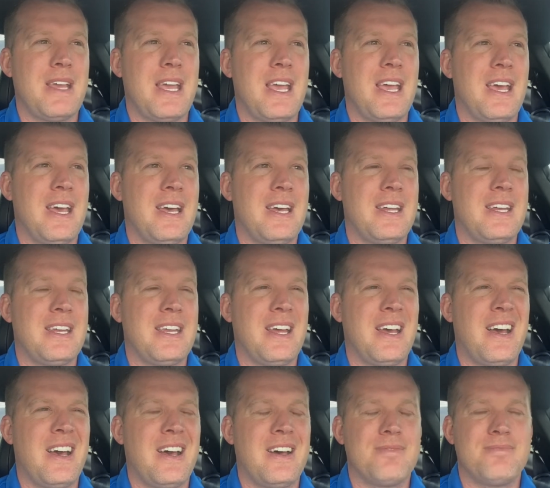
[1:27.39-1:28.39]
And
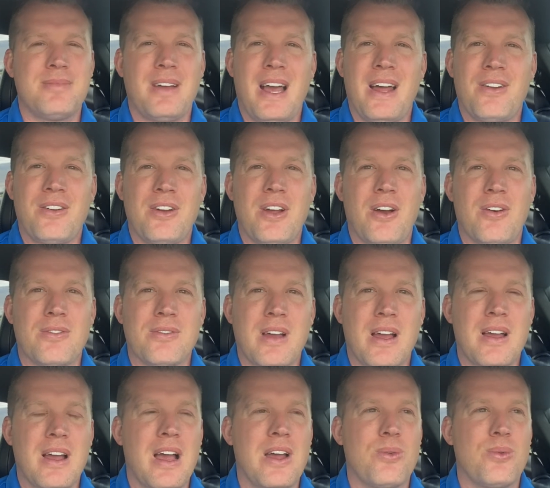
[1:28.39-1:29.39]
uh, I don't know,
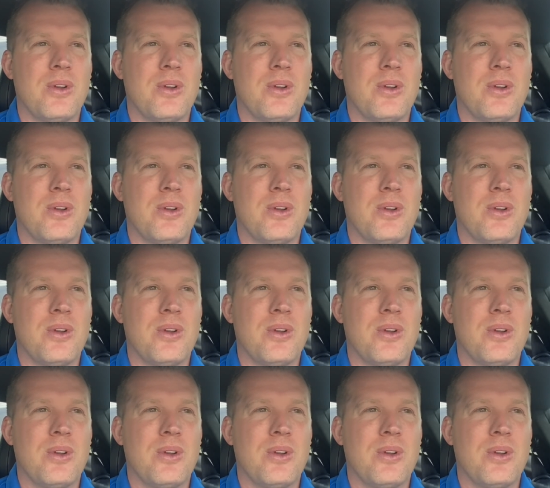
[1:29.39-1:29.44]
I, I,